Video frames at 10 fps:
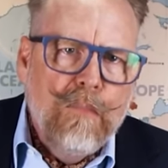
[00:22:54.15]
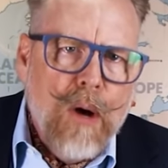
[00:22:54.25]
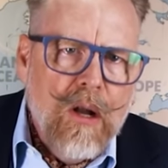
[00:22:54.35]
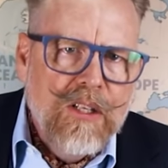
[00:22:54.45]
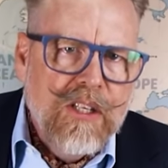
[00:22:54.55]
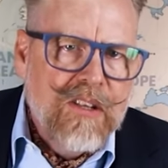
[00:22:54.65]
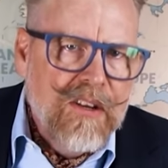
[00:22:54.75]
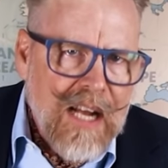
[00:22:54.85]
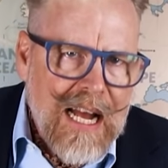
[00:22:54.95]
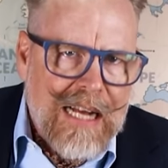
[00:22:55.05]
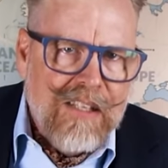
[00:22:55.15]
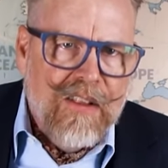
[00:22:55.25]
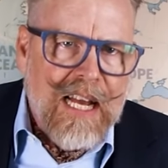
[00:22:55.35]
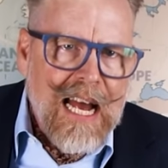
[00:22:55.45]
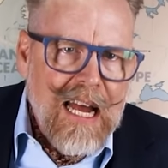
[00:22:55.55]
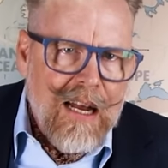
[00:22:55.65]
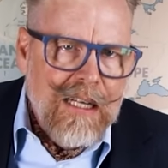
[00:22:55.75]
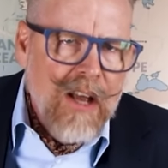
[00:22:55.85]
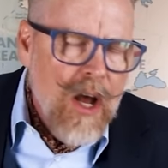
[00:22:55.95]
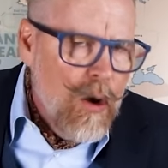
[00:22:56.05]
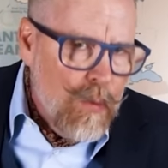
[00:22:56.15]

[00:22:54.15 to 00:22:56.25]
apologist attacks on the Allies